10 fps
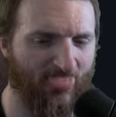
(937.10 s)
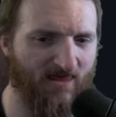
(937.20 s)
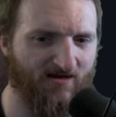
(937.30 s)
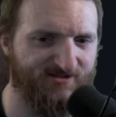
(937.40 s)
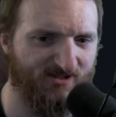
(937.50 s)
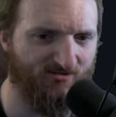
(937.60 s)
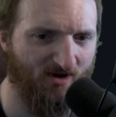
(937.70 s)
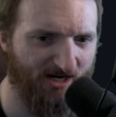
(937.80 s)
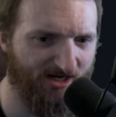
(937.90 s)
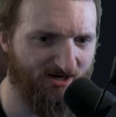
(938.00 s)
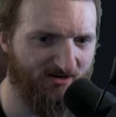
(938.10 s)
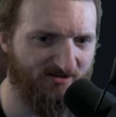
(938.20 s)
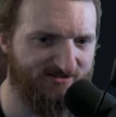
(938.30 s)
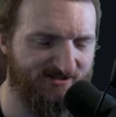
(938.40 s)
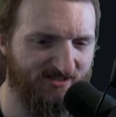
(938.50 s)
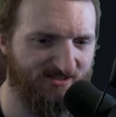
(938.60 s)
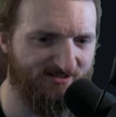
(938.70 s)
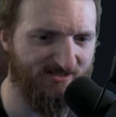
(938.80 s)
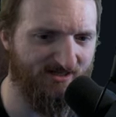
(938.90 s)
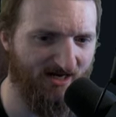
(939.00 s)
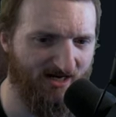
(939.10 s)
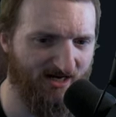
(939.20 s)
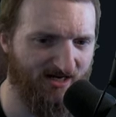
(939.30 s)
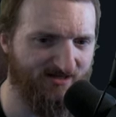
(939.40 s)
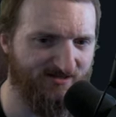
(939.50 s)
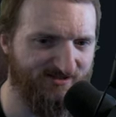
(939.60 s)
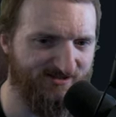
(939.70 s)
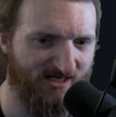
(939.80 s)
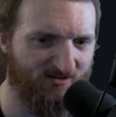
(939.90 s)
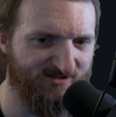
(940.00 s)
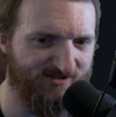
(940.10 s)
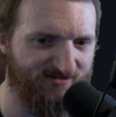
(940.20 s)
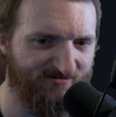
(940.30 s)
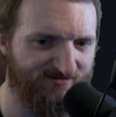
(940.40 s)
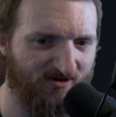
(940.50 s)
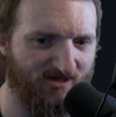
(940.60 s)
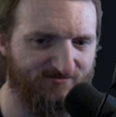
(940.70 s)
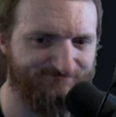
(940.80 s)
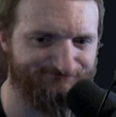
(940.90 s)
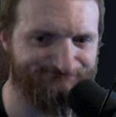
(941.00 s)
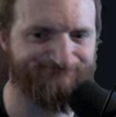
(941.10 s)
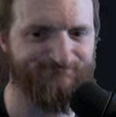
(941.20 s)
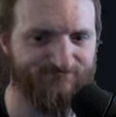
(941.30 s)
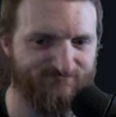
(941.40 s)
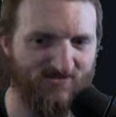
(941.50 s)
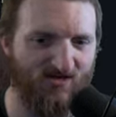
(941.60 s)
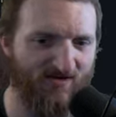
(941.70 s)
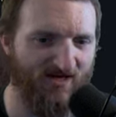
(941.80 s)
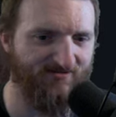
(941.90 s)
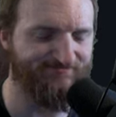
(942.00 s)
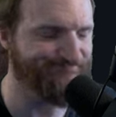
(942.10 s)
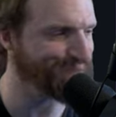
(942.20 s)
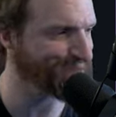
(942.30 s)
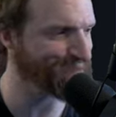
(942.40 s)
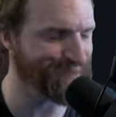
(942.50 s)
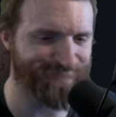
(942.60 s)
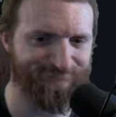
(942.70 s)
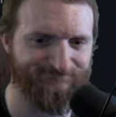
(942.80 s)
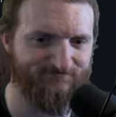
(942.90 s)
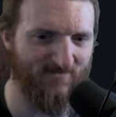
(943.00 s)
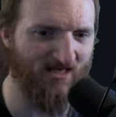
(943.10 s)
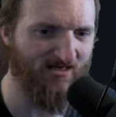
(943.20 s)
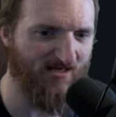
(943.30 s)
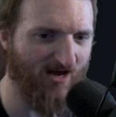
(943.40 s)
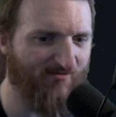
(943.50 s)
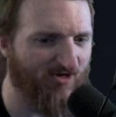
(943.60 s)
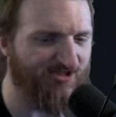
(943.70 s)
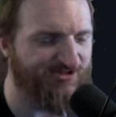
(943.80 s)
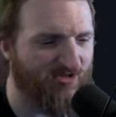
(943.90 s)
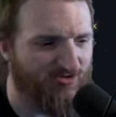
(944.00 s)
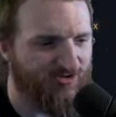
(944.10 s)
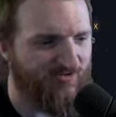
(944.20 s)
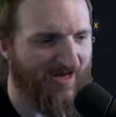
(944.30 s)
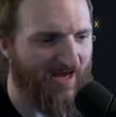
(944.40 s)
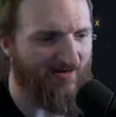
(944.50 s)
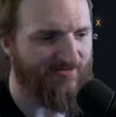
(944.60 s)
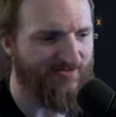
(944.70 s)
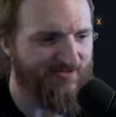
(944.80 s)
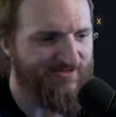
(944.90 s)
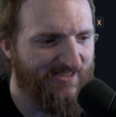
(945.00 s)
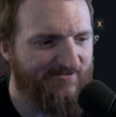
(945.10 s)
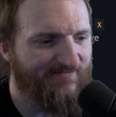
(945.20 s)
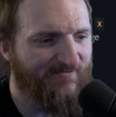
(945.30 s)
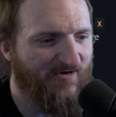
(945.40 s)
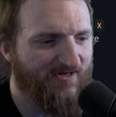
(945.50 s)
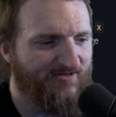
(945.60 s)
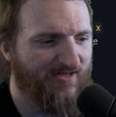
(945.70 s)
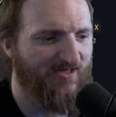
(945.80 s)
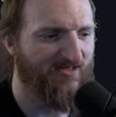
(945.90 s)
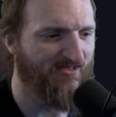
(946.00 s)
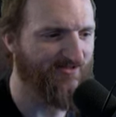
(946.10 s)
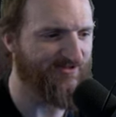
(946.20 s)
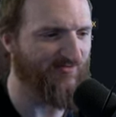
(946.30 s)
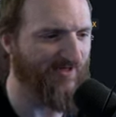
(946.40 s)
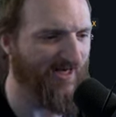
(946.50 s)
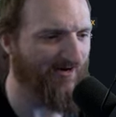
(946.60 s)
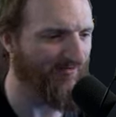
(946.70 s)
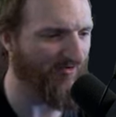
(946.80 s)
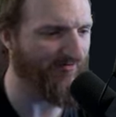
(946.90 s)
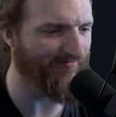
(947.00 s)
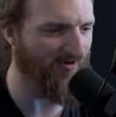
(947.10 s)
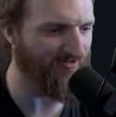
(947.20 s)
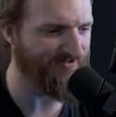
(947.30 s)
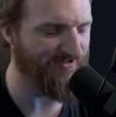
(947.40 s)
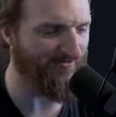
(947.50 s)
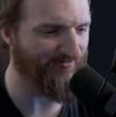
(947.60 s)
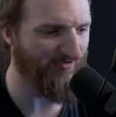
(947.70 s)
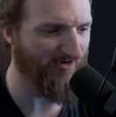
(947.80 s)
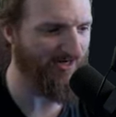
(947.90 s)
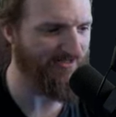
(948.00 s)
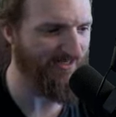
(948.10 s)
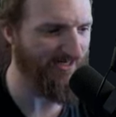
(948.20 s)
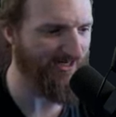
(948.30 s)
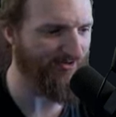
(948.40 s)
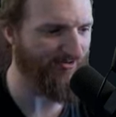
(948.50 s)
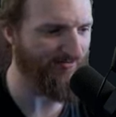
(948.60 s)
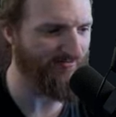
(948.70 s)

So right here it says, hey, this is how we set the font. Okay. I've already showed you how to set the font. So we have our font stuff right here.